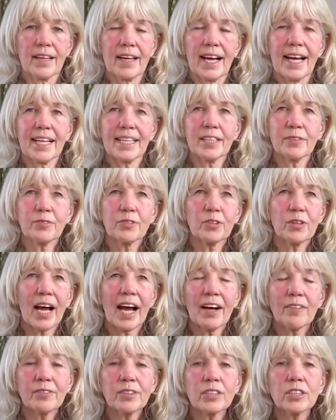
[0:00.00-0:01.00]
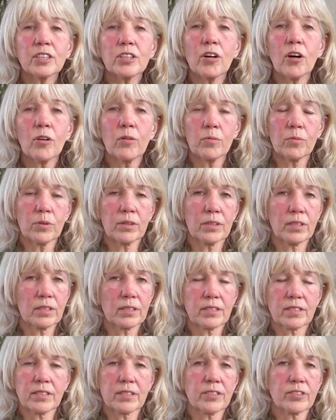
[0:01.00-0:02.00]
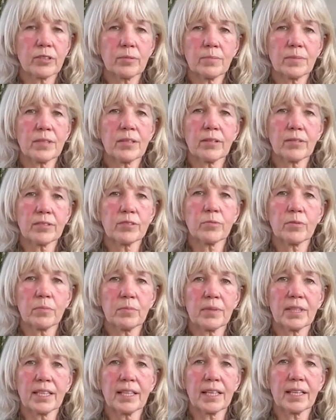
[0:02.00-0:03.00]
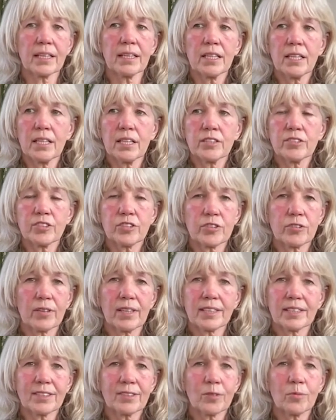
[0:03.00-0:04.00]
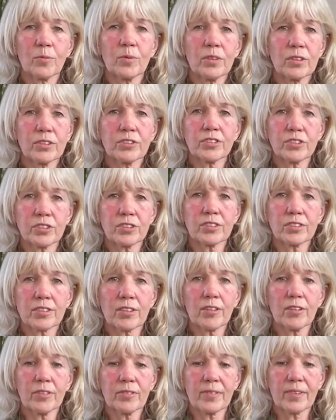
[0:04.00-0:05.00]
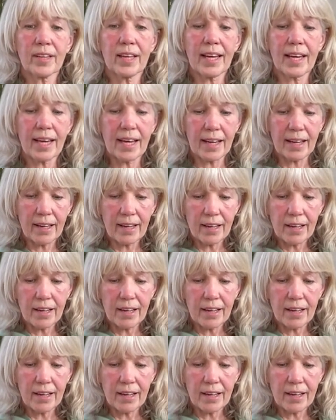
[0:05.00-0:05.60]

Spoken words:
And if you haven't got words, and sometimes when we get stressed, the words just aren't there,